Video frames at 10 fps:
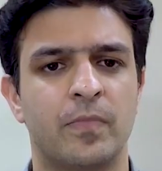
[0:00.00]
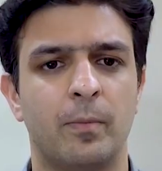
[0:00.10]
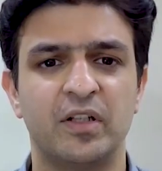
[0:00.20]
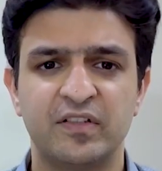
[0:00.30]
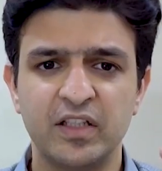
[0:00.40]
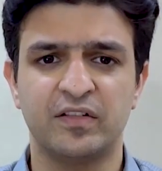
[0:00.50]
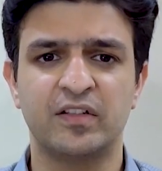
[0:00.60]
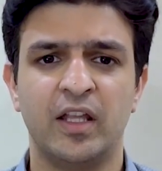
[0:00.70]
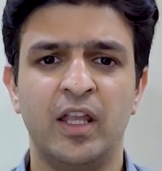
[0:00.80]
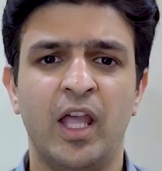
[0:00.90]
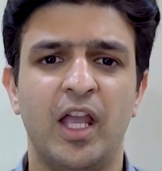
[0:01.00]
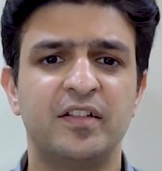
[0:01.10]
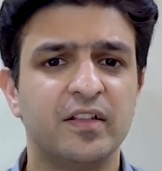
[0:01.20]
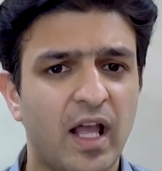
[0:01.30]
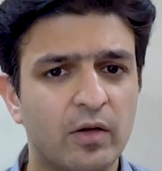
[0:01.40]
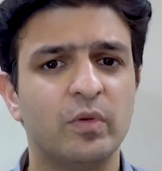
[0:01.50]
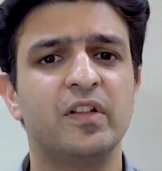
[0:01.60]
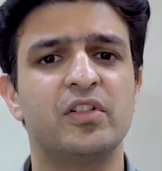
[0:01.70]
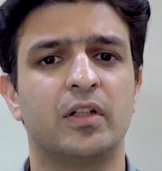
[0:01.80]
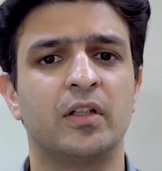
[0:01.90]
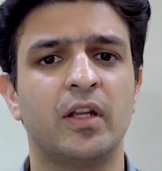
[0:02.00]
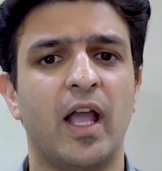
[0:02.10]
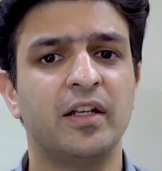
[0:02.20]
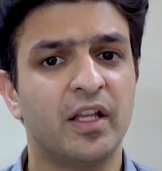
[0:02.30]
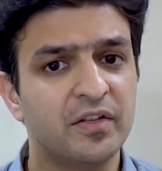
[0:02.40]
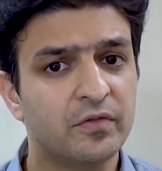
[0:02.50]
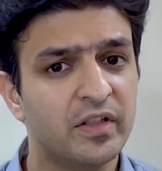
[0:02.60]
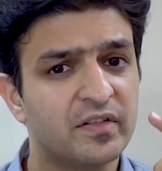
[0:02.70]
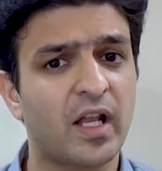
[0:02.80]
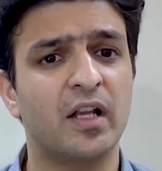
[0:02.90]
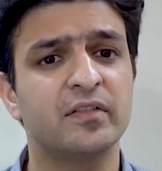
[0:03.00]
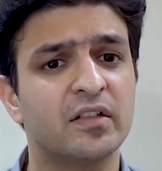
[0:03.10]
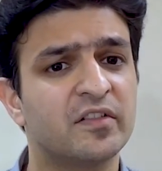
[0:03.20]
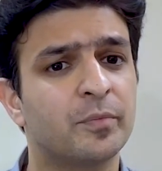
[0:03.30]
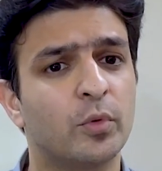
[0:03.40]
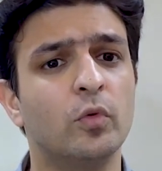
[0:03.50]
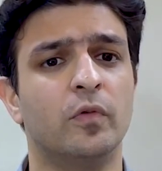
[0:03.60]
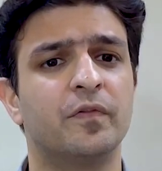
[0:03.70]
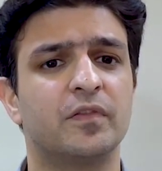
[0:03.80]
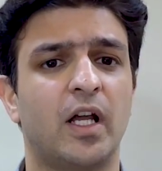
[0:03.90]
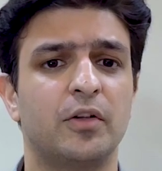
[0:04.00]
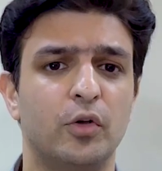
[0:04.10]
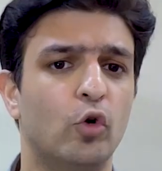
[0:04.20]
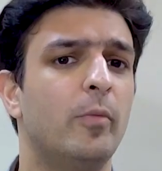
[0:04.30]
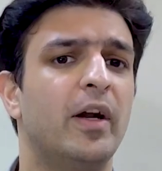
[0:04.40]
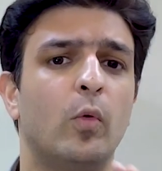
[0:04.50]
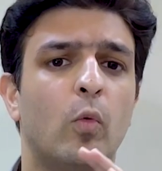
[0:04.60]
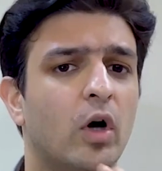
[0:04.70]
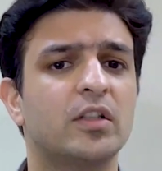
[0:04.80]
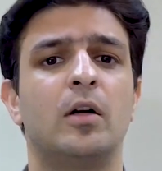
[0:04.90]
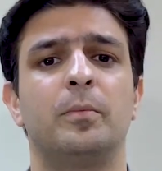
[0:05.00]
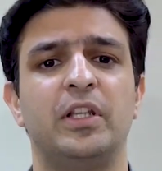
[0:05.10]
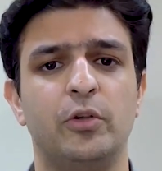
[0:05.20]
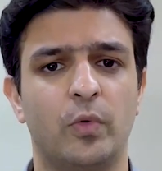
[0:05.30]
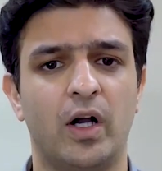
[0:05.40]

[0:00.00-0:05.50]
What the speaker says: but since it's an acquisition and history stands as proof that no matter what company you are,